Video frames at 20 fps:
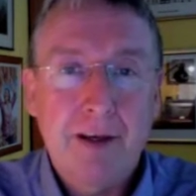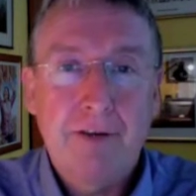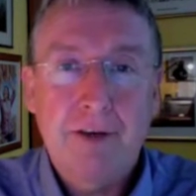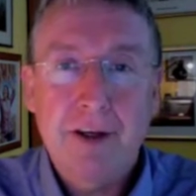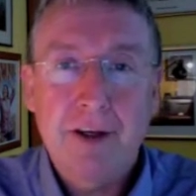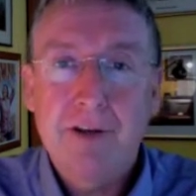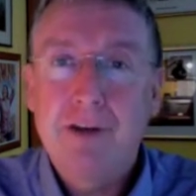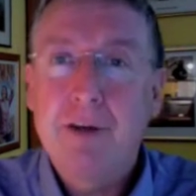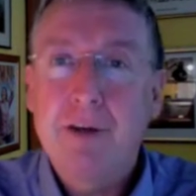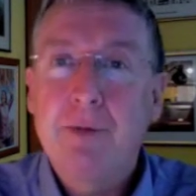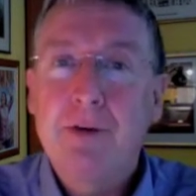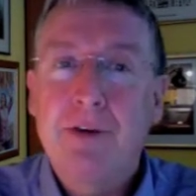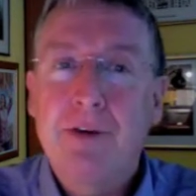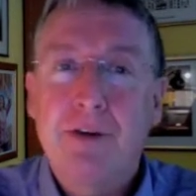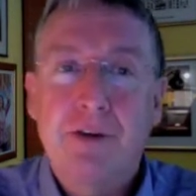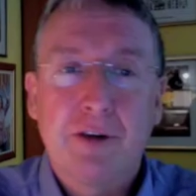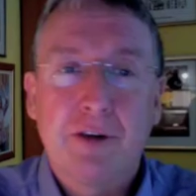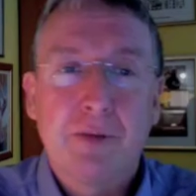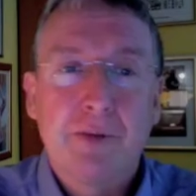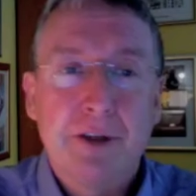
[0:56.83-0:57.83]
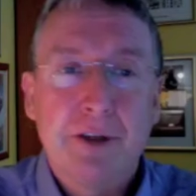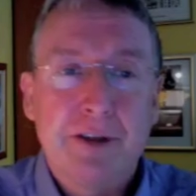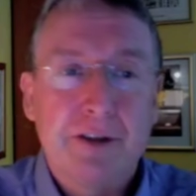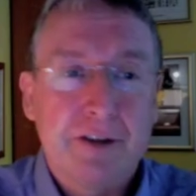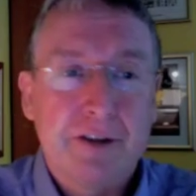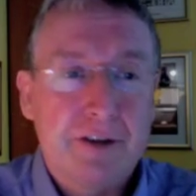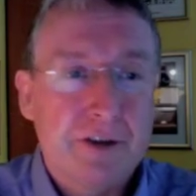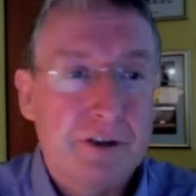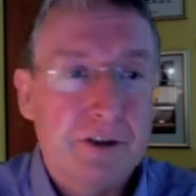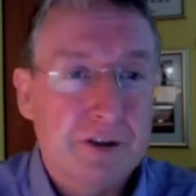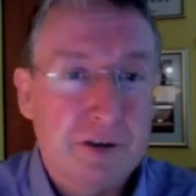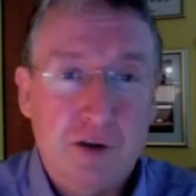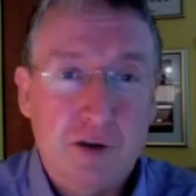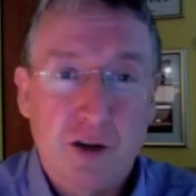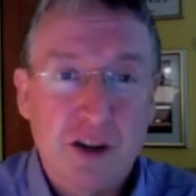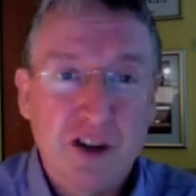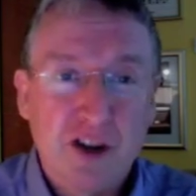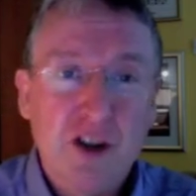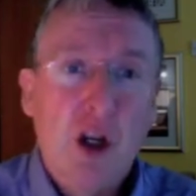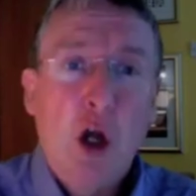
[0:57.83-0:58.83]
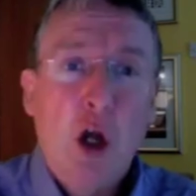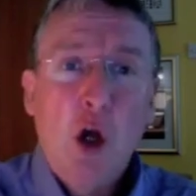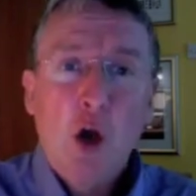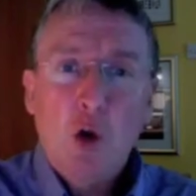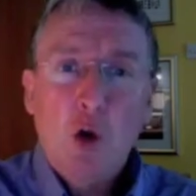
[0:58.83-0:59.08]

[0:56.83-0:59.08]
contributed something to the discussion.